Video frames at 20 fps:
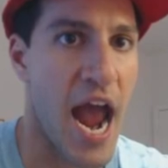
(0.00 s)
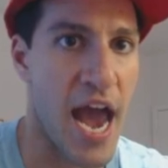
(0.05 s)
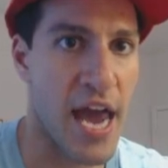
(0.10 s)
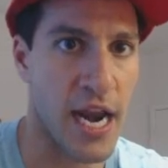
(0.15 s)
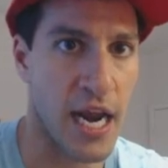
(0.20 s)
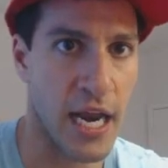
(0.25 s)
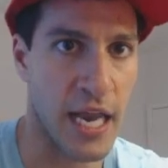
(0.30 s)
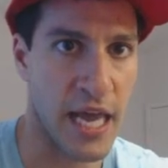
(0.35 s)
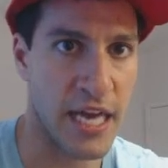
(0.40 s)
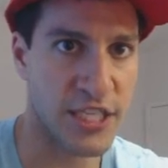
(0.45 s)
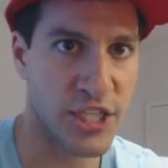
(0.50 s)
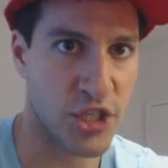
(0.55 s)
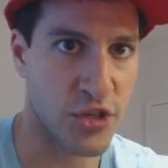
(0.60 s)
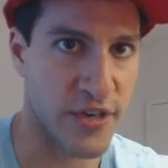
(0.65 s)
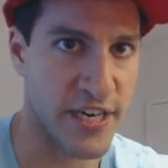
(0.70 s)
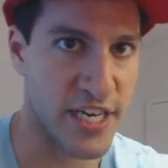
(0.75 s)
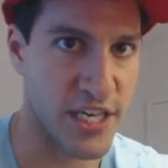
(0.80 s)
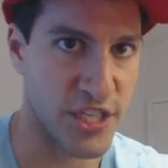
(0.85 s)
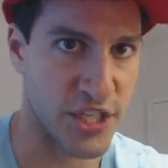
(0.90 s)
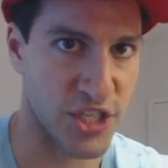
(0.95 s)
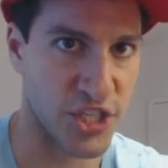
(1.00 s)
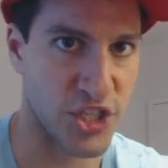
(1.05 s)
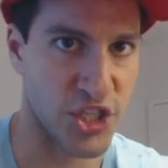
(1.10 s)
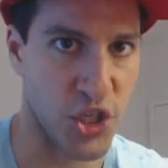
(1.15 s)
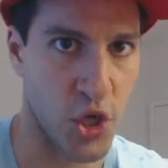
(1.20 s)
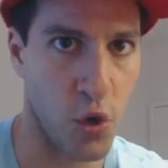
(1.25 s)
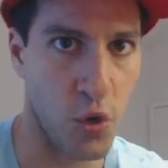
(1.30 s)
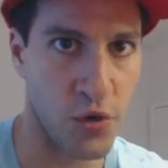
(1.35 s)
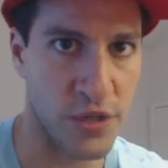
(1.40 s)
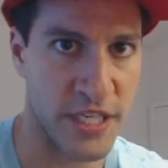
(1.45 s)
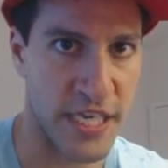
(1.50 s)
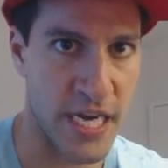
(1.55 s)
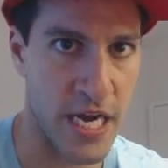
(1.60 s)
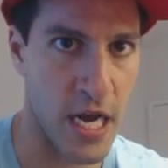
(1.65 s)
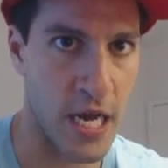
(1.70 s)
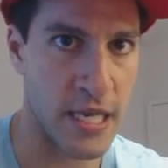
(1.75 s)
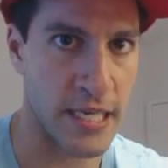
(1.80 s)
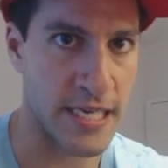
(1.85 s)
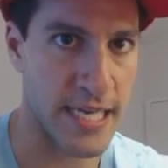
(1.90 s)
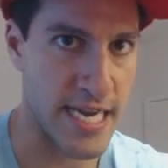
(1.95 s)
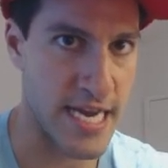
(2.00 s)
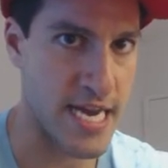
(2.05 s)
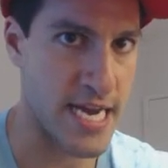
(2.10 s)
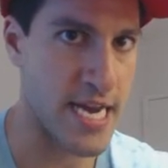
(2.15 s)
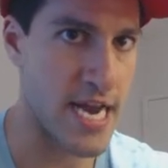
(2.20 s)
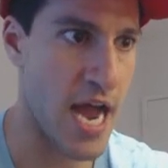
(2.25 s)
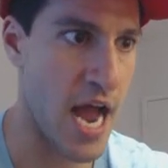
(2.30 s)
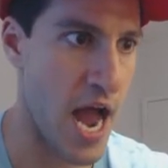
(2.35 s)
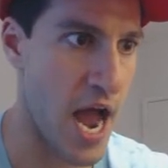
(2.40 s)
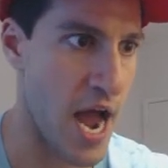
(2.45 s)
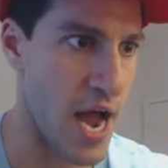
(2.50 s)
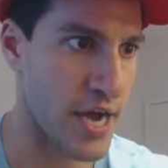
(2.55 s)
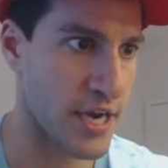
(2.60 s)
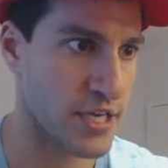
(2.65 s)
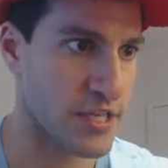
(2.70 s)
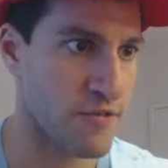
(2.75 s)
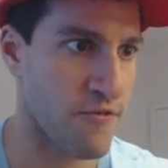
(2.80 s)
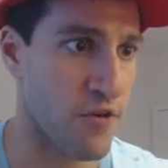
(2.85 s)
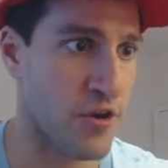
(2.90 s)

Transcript: an illustrious Jolteon E X.